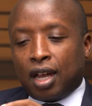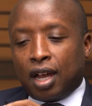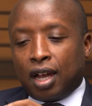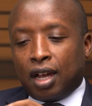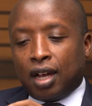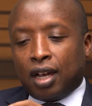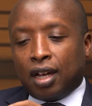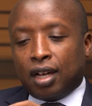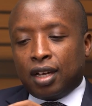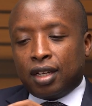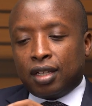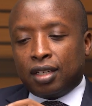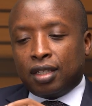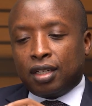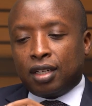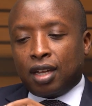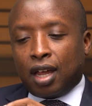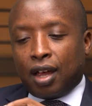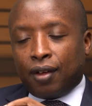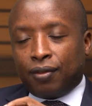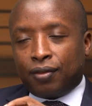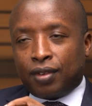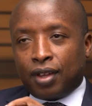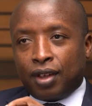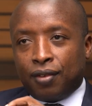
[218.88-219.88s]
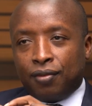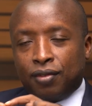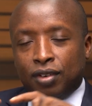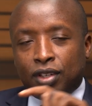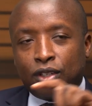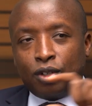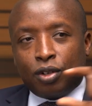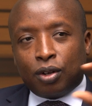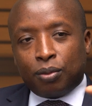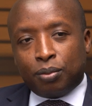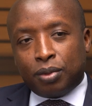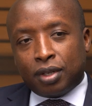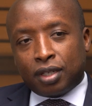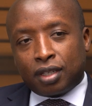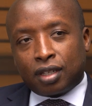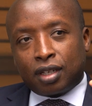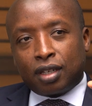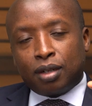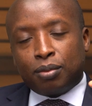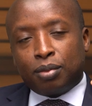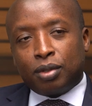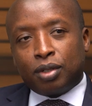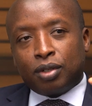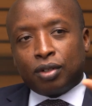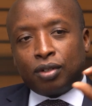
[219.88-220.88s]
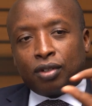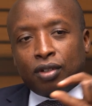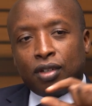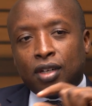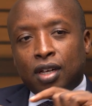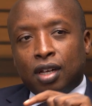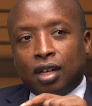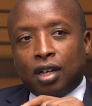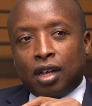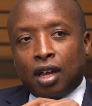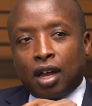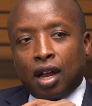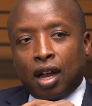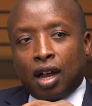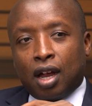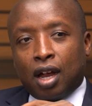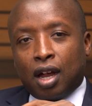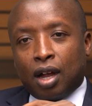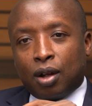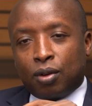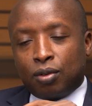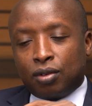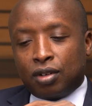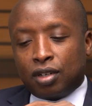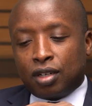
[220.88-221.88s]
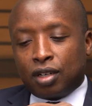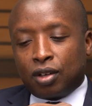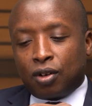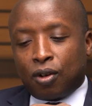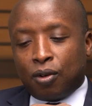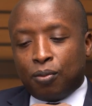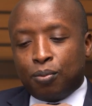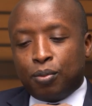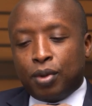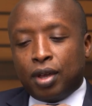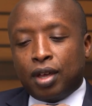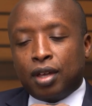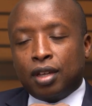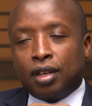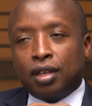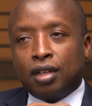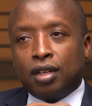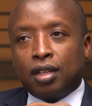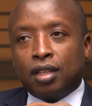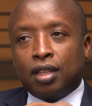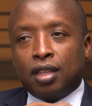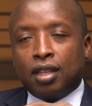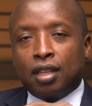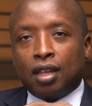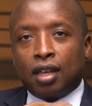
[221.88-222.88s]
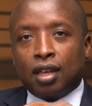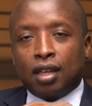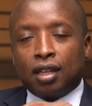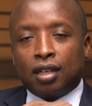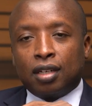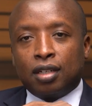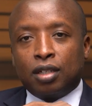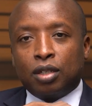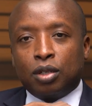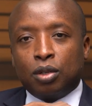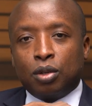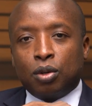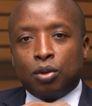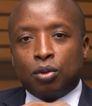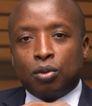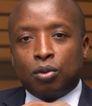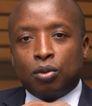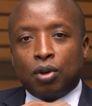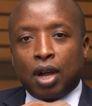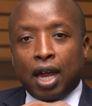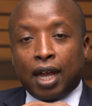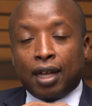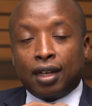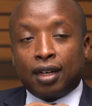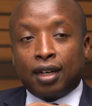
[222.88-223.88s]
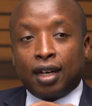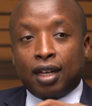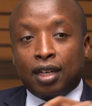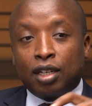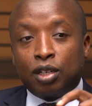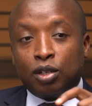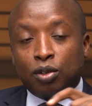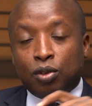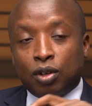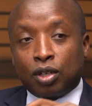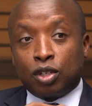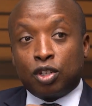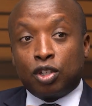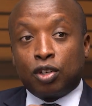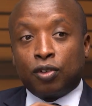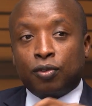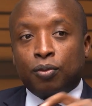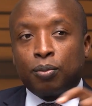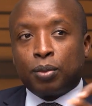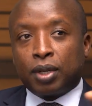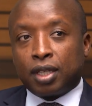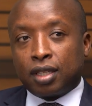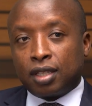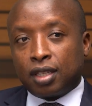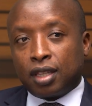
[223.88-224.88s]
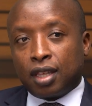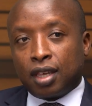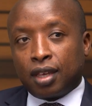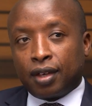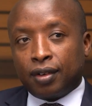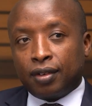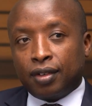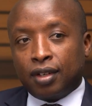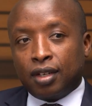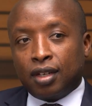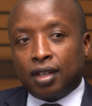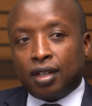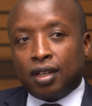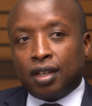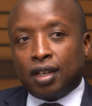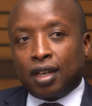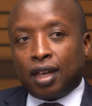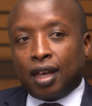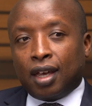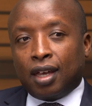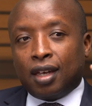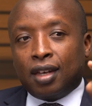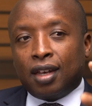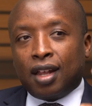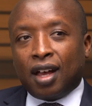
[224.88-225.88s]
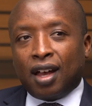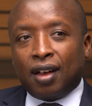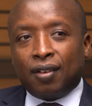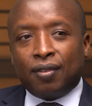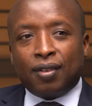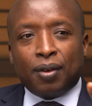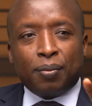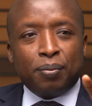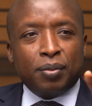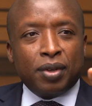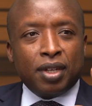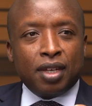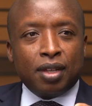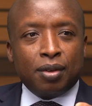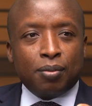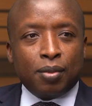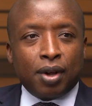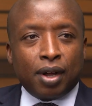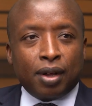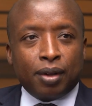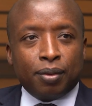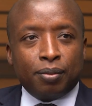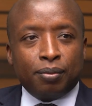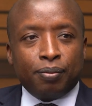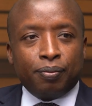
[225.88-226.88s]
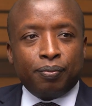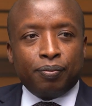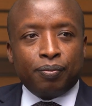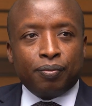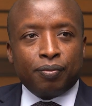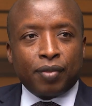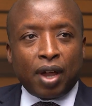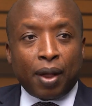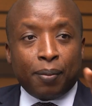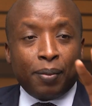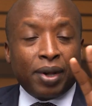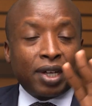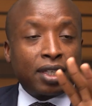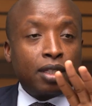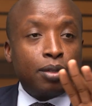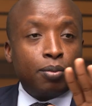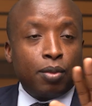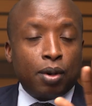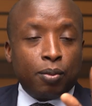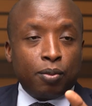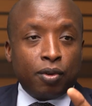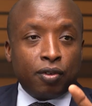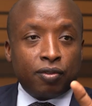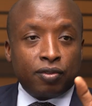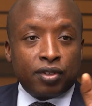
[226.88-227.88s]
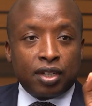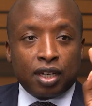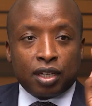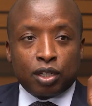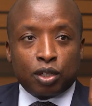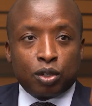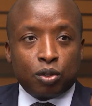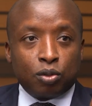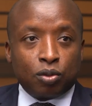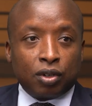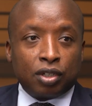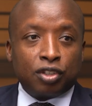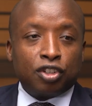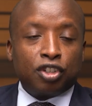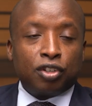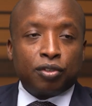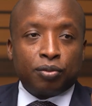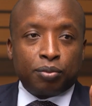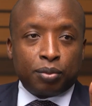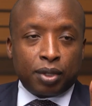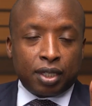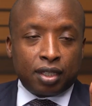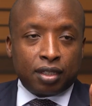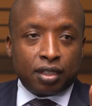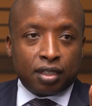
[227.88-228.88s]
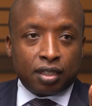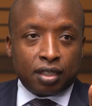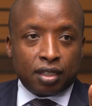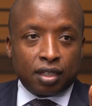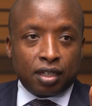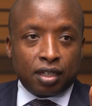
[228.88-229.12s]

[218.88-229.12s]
And after every job description, I would recommend that you highlight your achievements there and have a maximum of just 2 achievements.